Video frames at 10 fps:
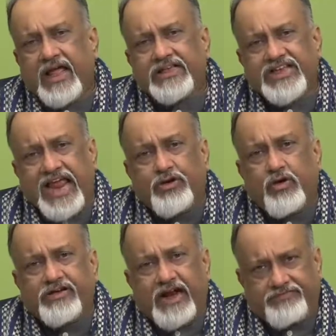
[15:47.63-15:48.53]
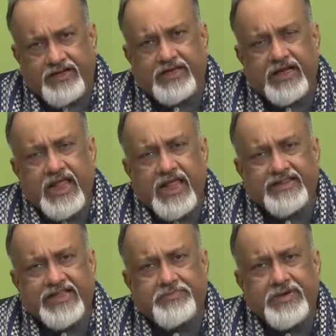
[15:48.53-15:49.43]
psychographic,
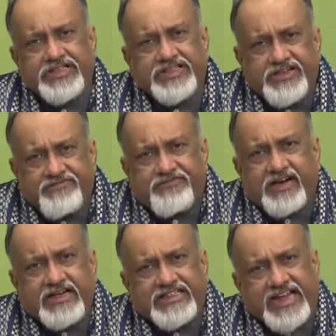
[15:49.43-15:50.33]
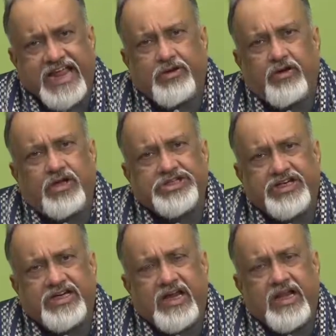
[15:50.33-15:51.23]
that means different
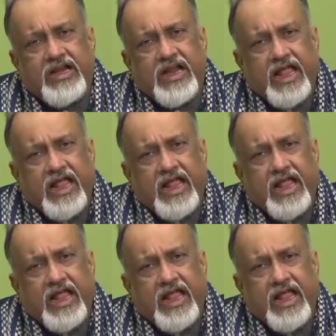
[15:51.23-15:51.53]
psychological